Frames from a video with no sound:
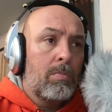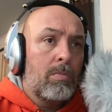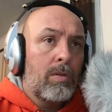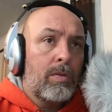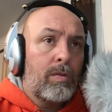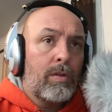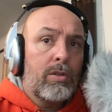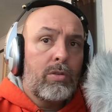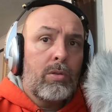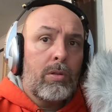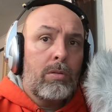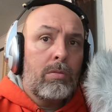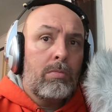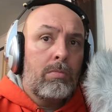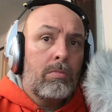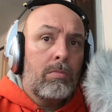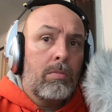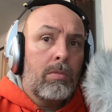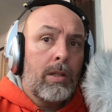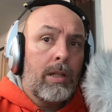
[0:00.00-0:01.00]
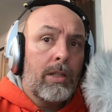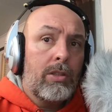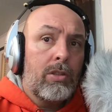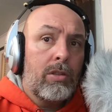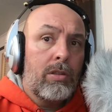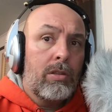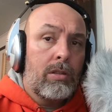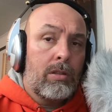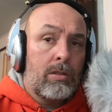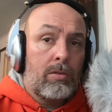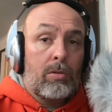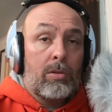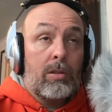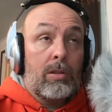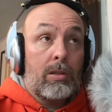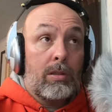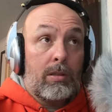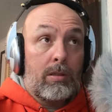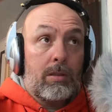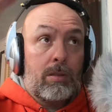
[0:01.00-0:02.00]
the first one, electric
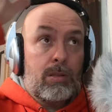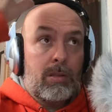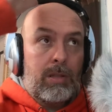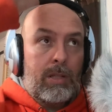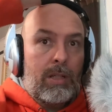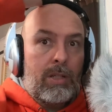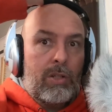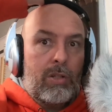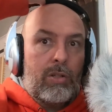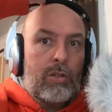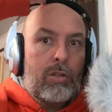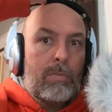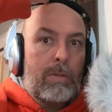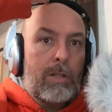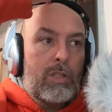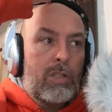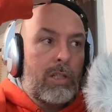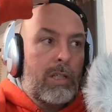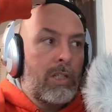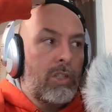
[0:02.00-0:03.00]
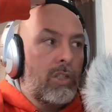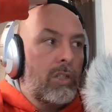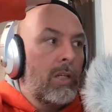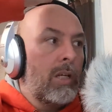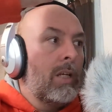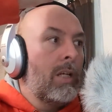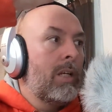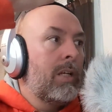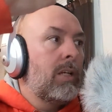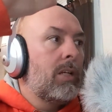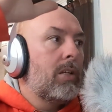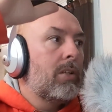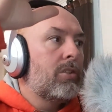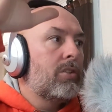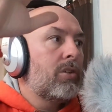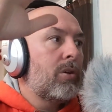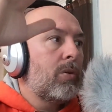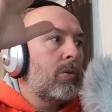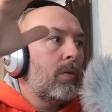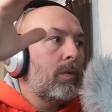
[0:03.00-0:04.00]
the internal combustion engine.
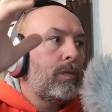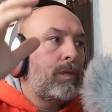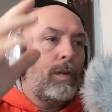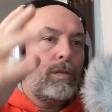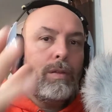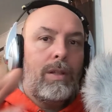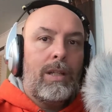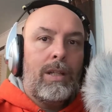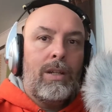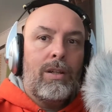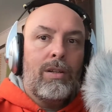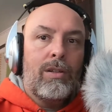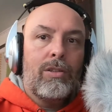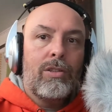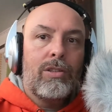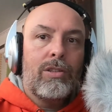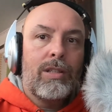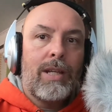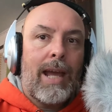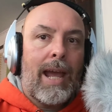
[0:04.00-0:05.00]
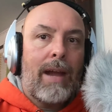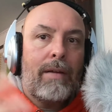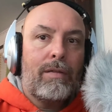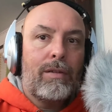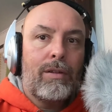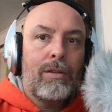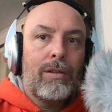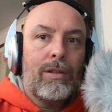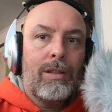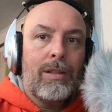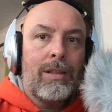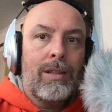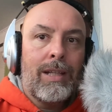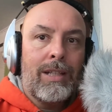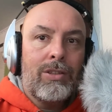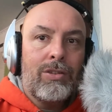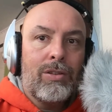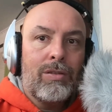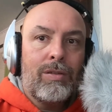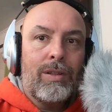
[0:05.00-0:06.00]
So 50 years after the
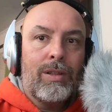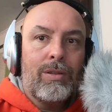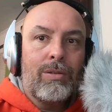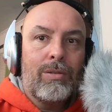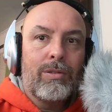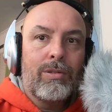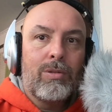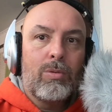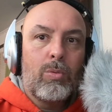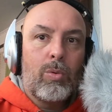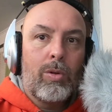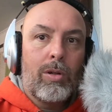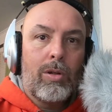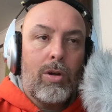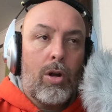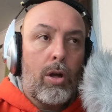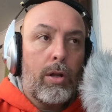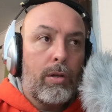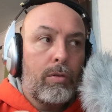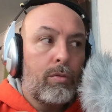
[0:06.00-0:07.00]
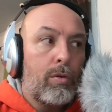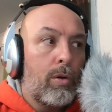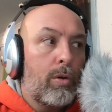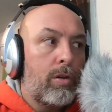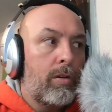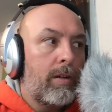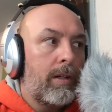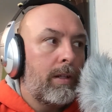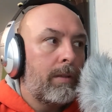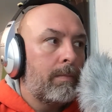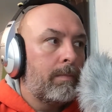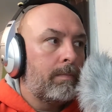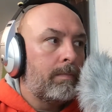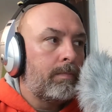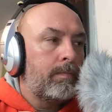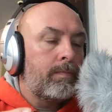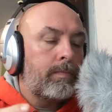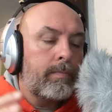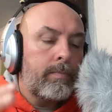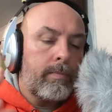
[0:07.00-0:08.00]
electric vehicles were on the road already.
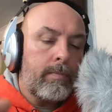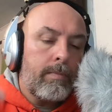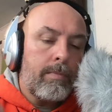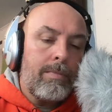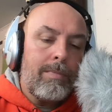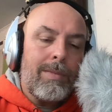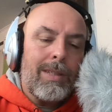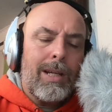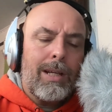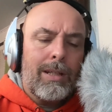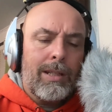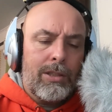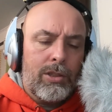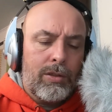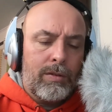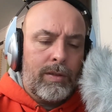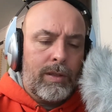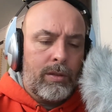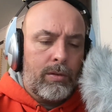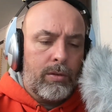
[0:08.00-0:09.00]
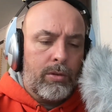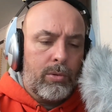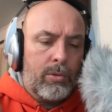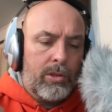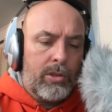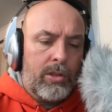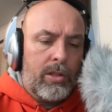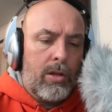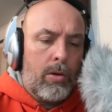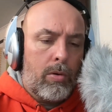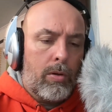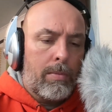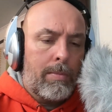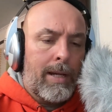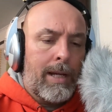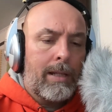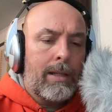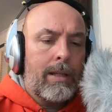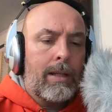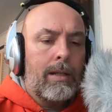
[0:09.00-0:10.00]
Electric vehicles were slower
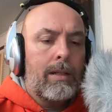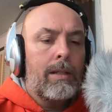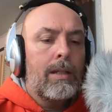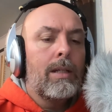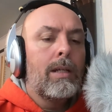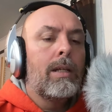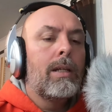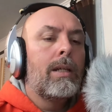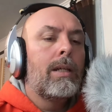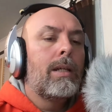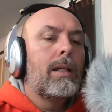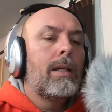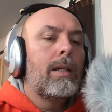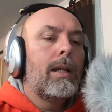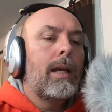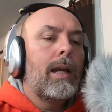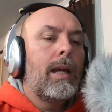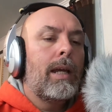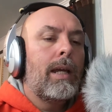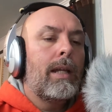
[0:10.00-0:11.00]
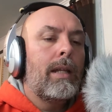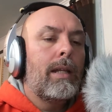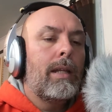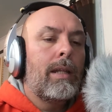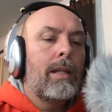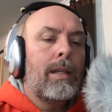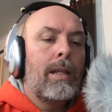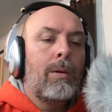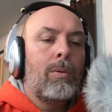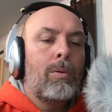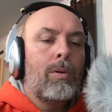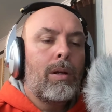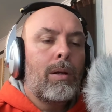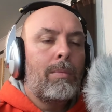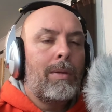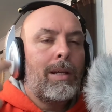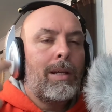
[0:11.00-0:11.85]
back then, and they were,